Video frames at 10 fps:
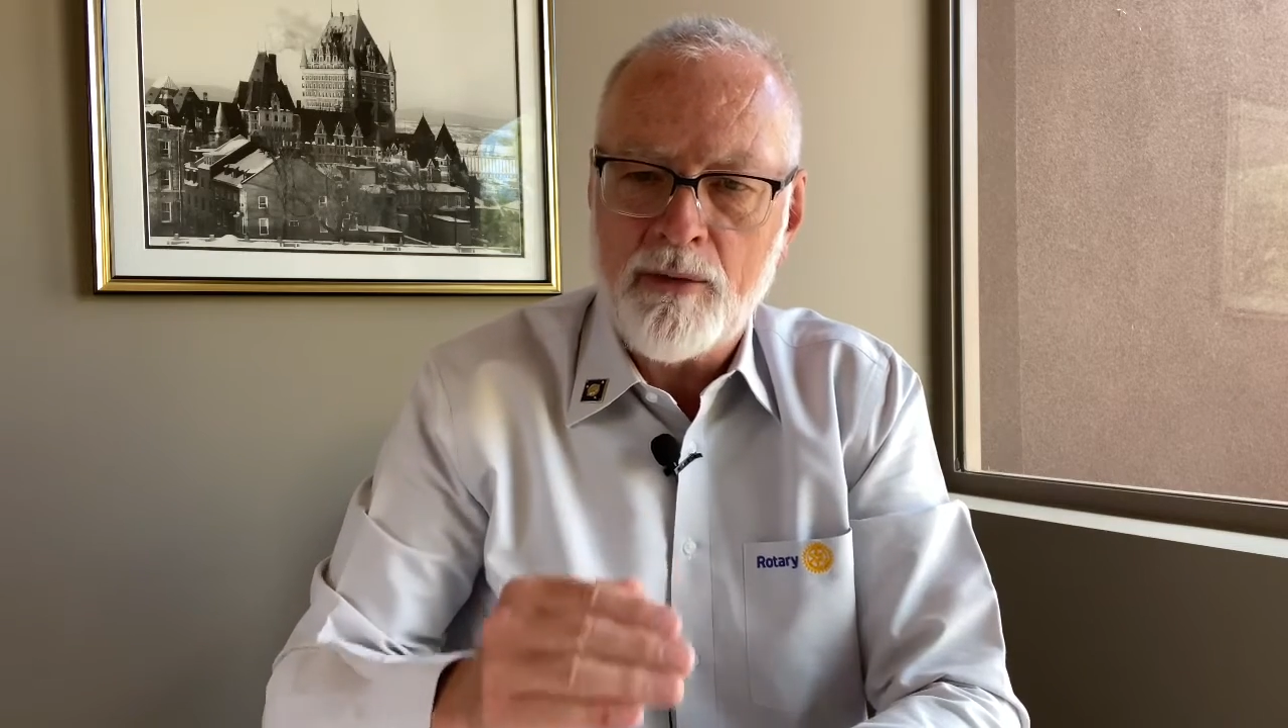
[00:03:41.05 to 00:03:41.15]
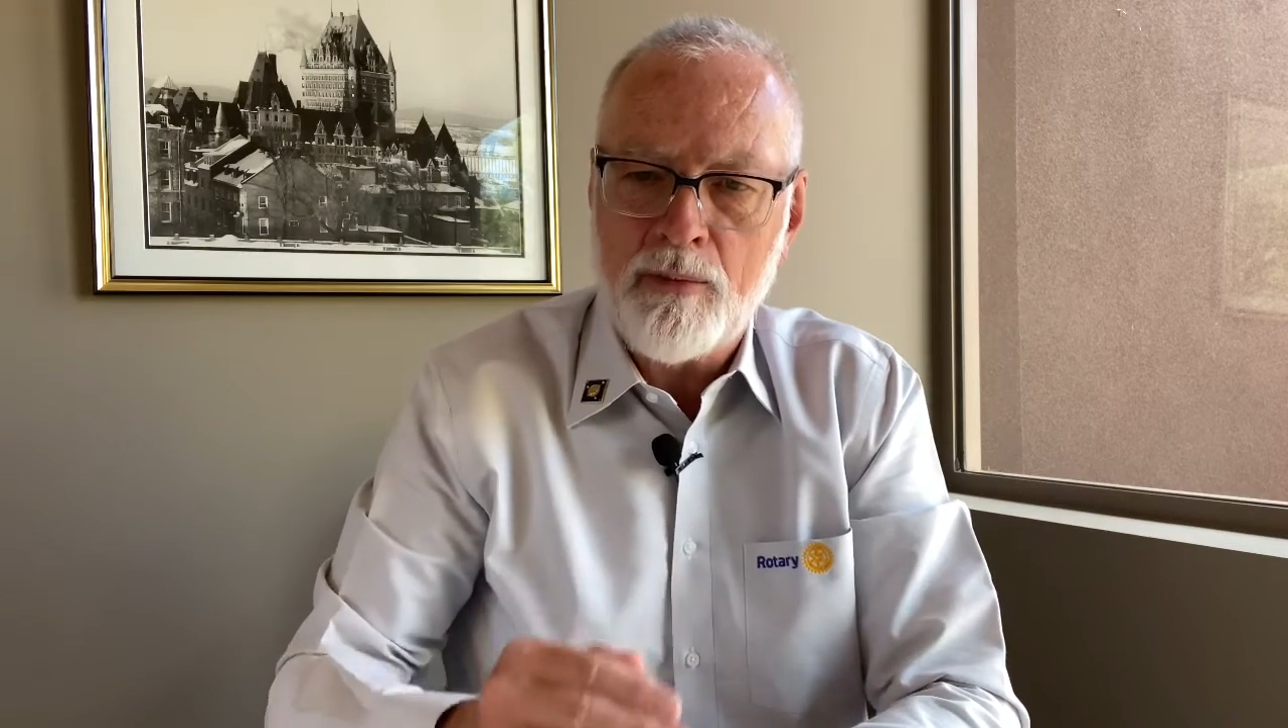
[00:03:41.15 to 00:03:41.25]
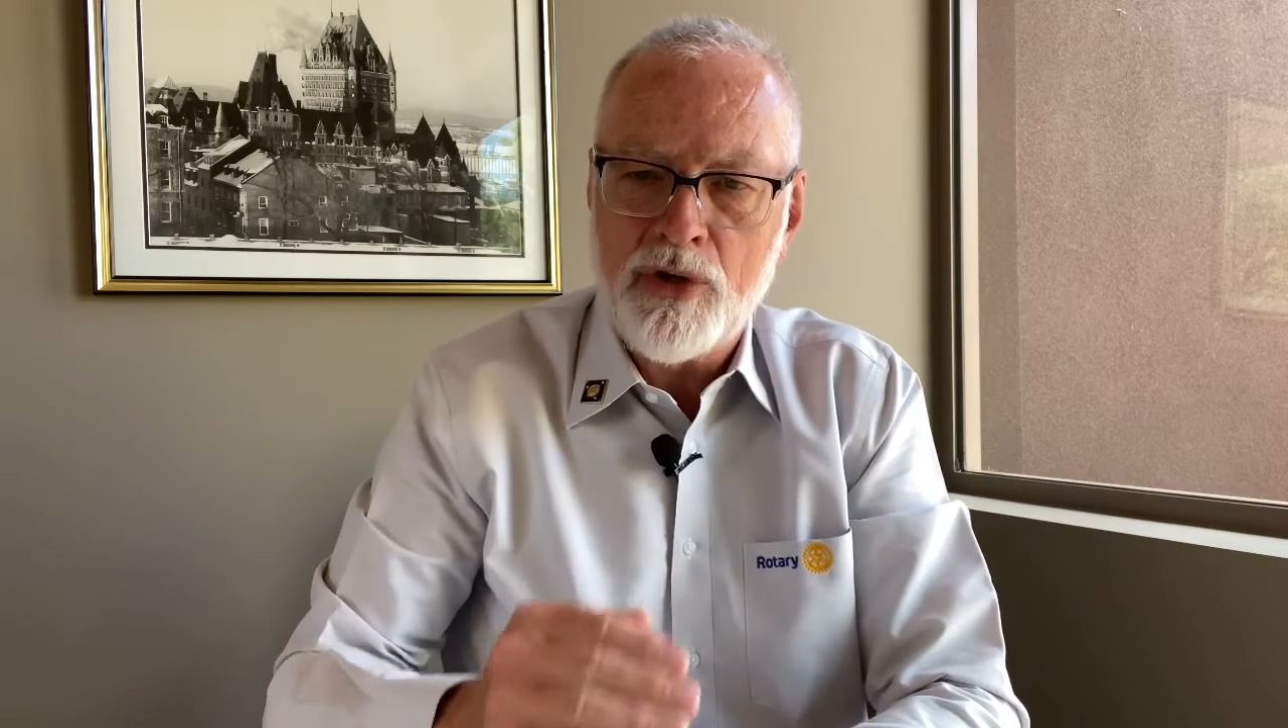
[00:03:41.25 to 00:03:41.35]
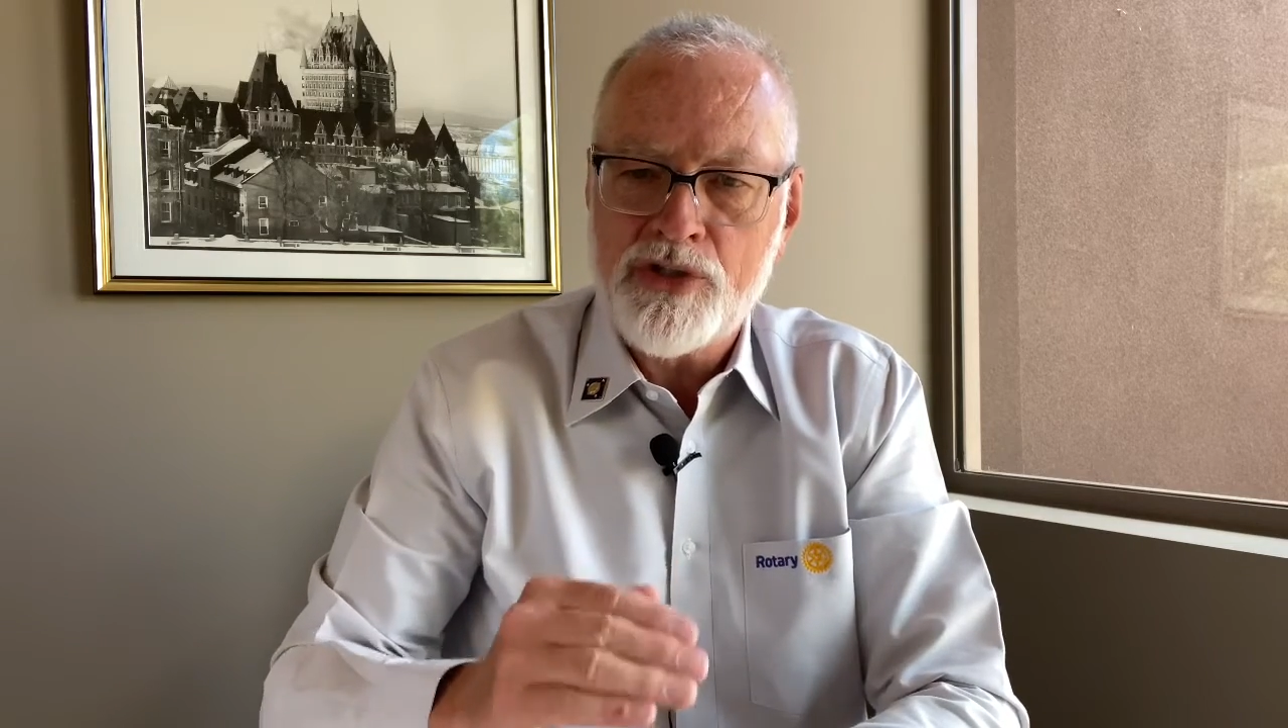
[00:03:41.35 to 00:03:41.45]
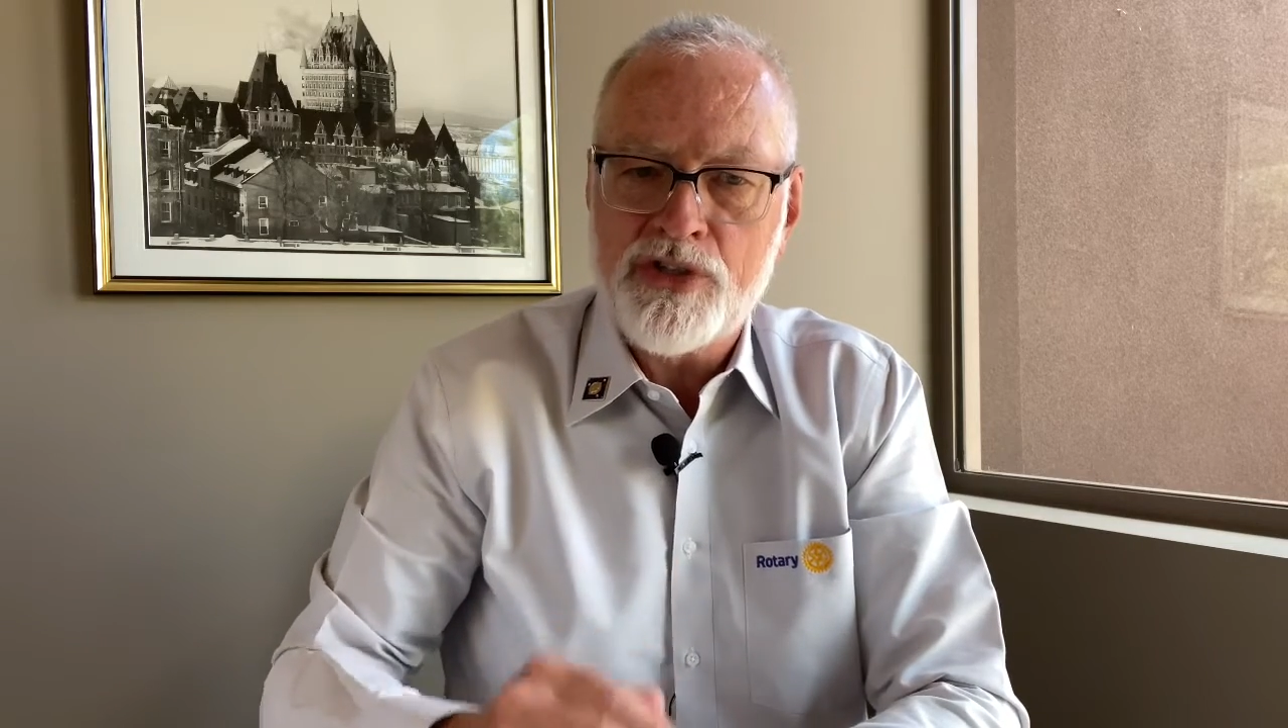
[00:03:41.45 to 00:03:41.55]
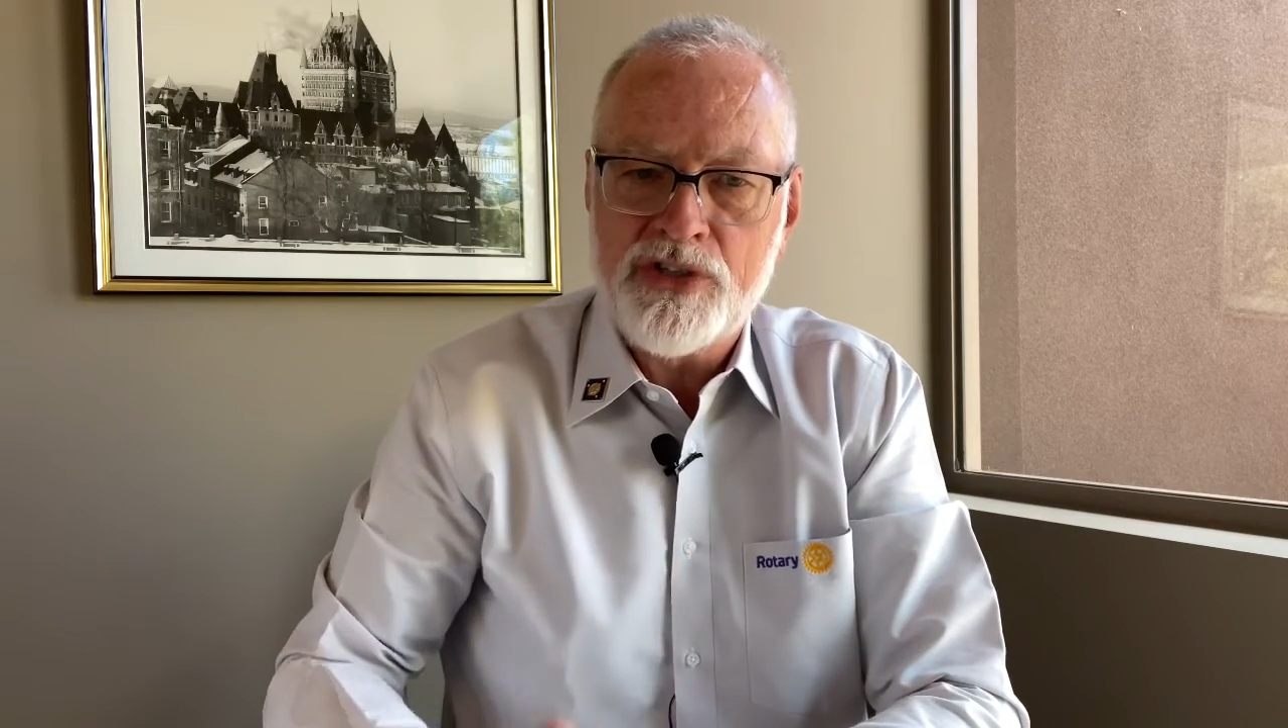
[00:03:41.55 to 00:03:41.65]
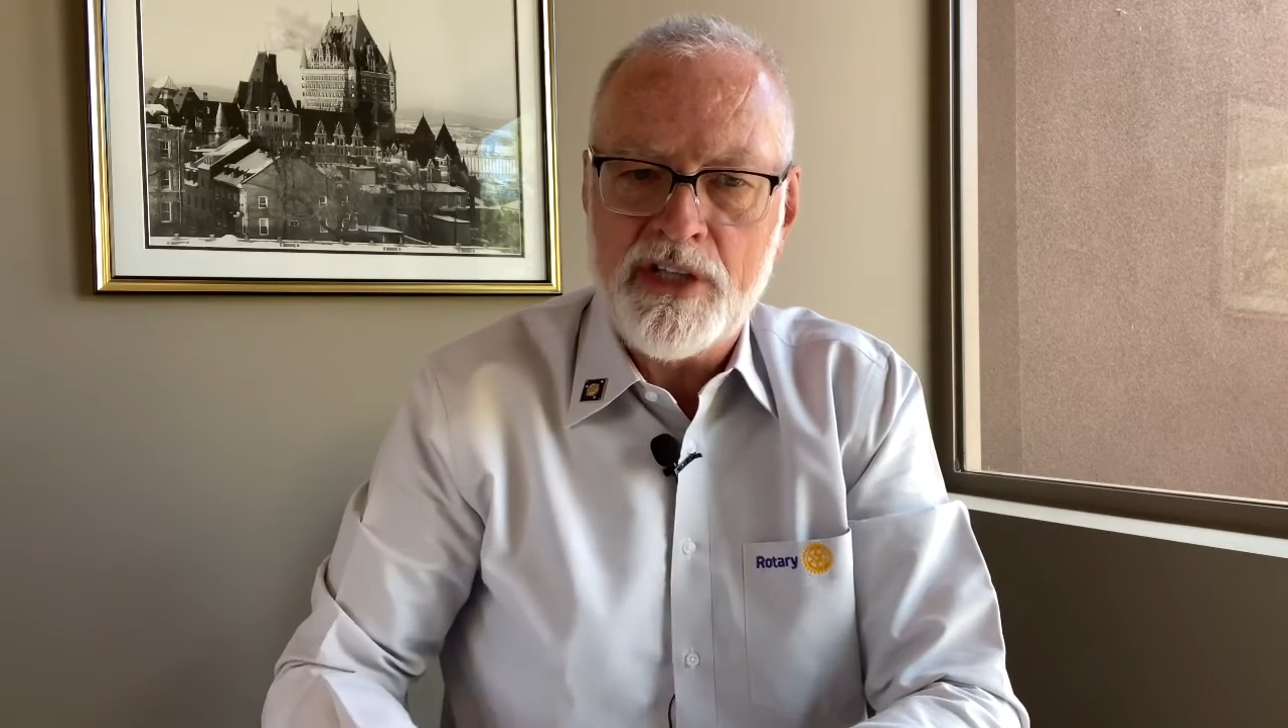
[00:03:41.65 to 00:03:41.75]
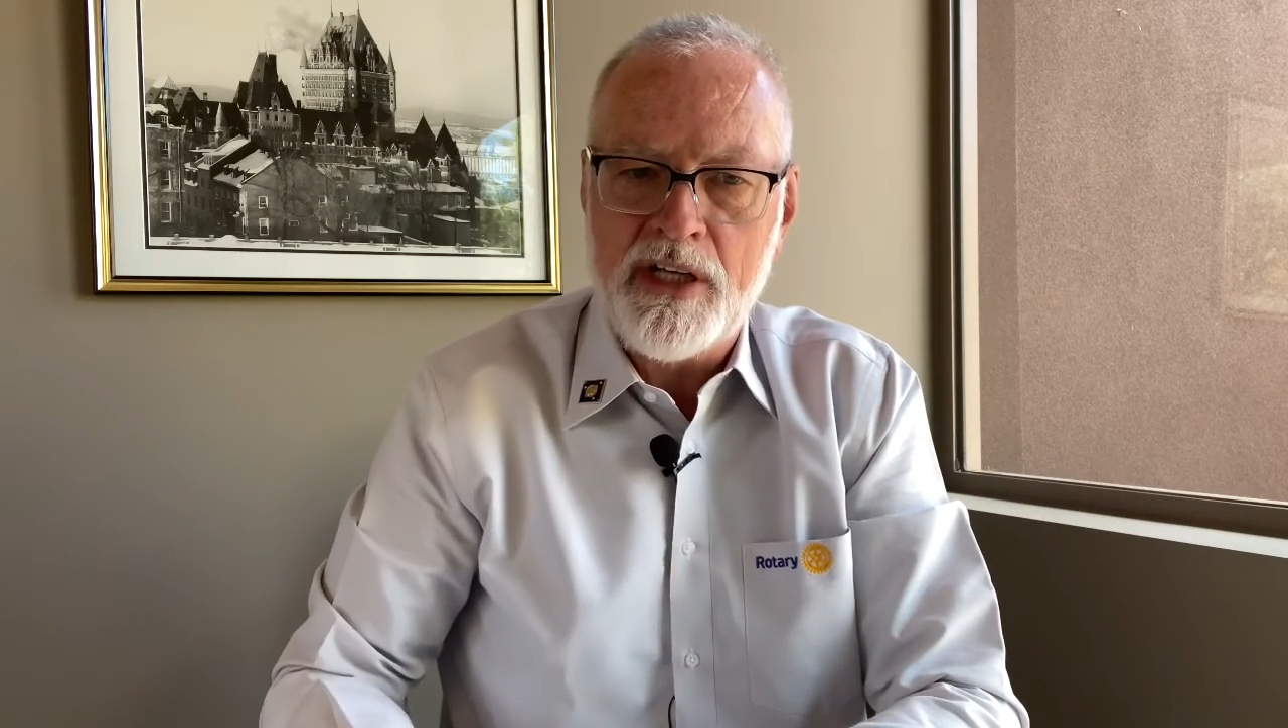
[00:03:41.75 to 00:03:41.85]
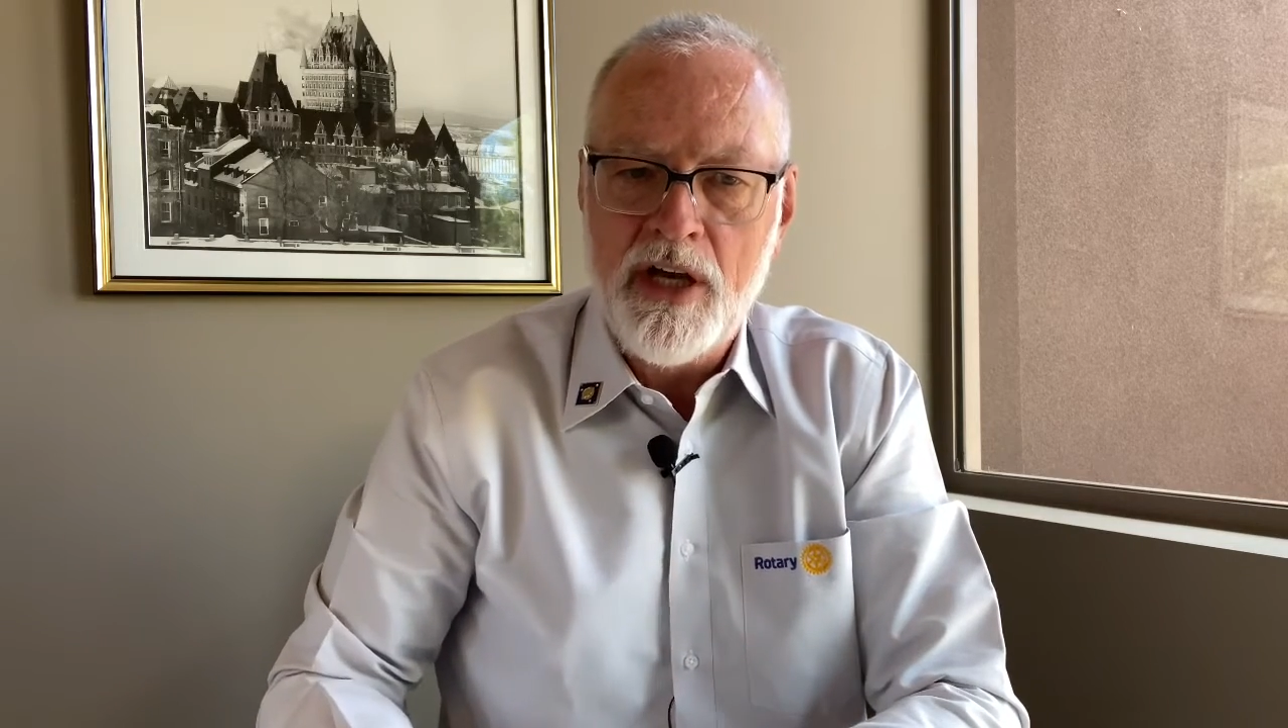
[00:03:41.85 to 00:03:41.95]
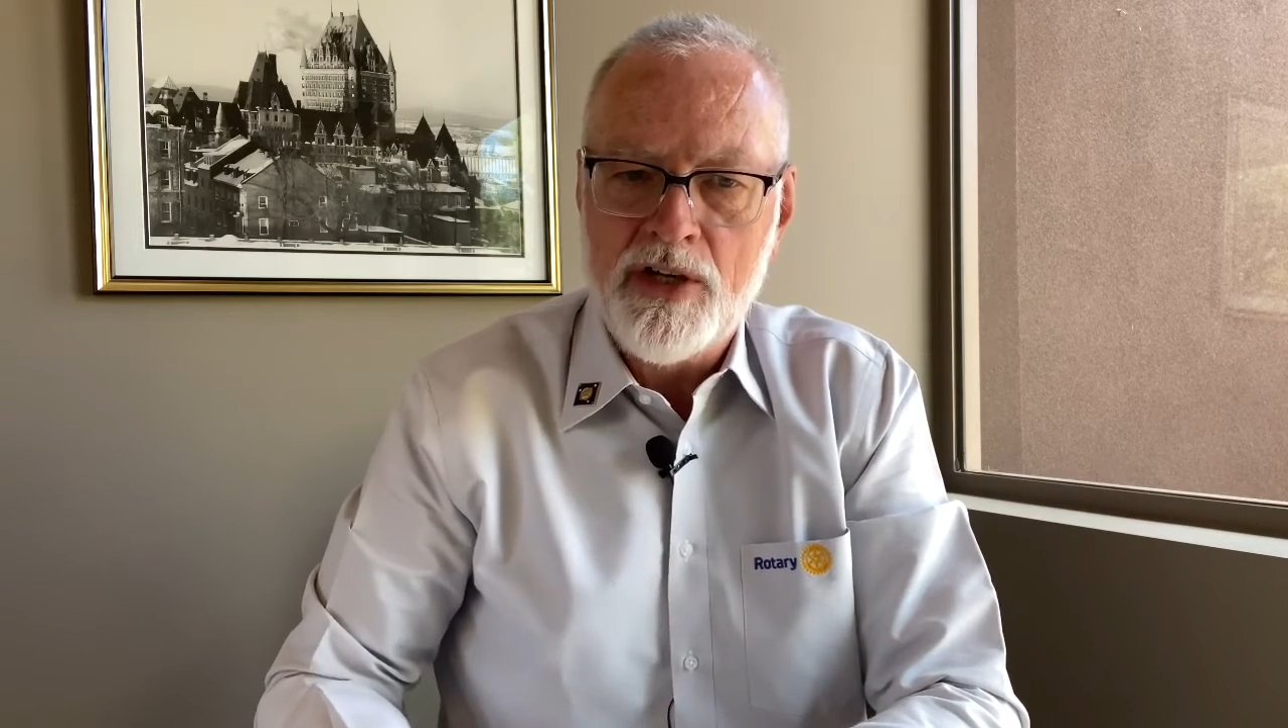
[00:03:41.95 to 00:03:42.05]

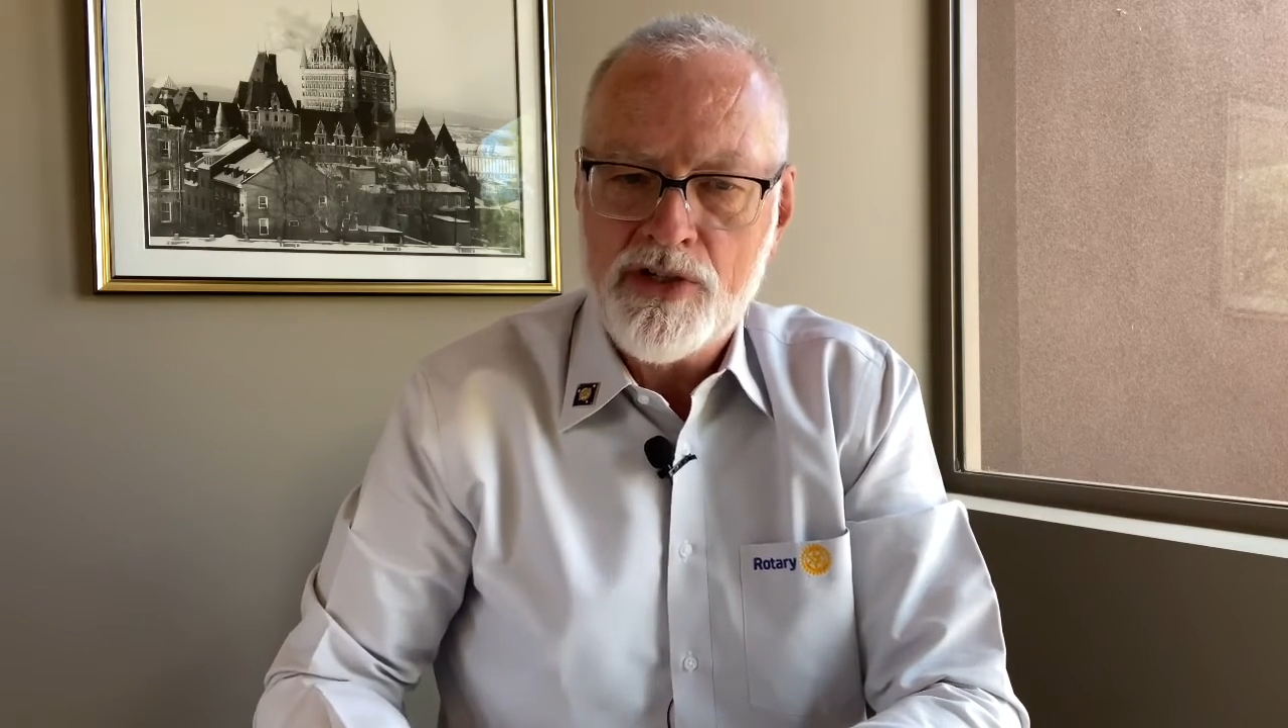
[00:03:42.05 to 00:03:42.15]
emergency